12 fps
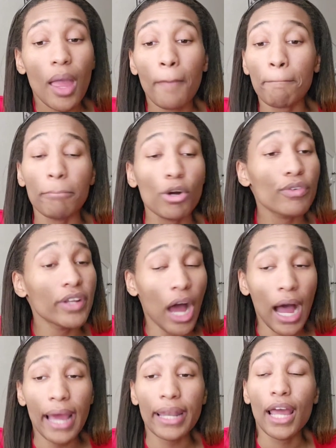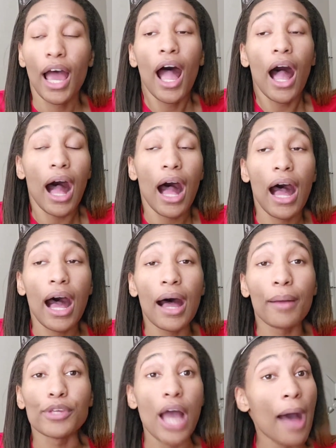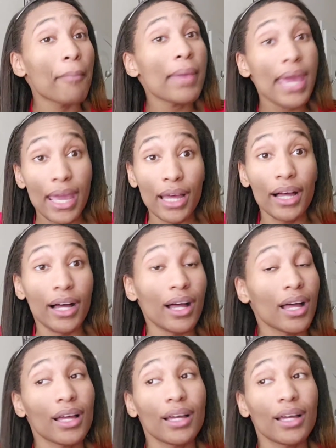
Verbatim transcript: moving on. Uh, y'all, Mia,